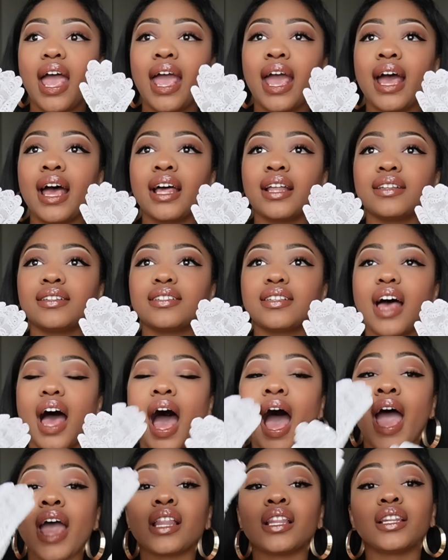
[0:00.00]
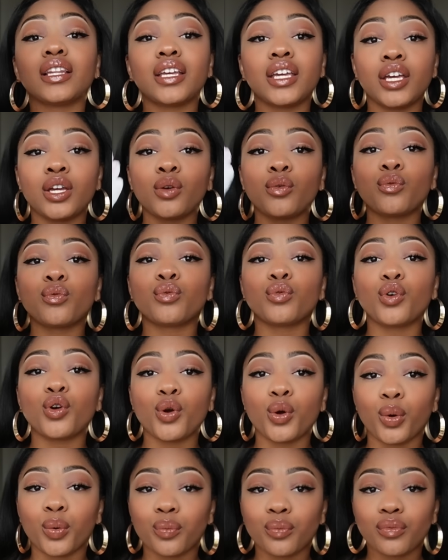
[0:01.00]
and I leave
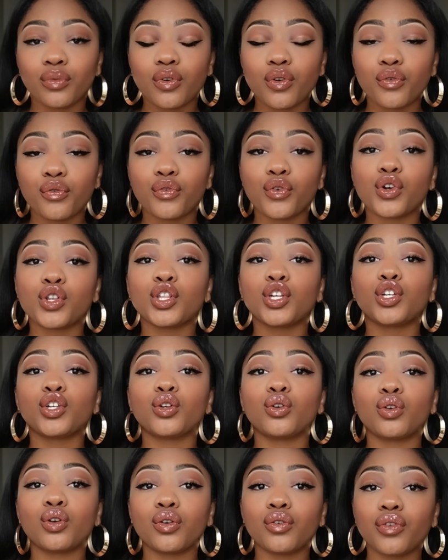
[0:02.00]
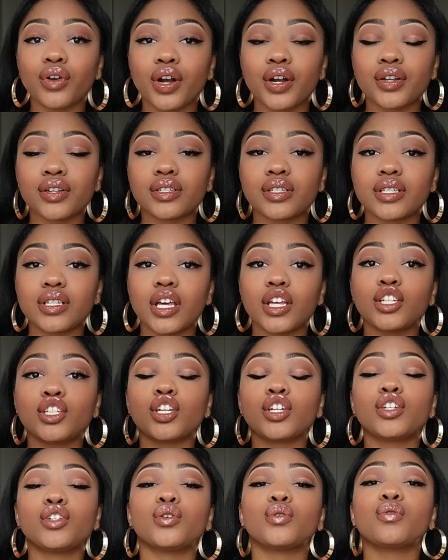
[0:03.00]
room for the universe
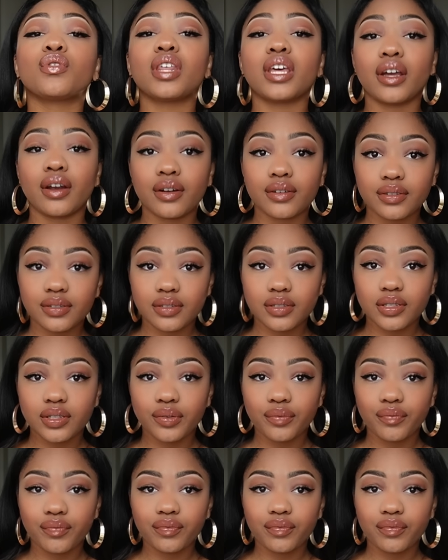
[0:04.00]
to do theirs.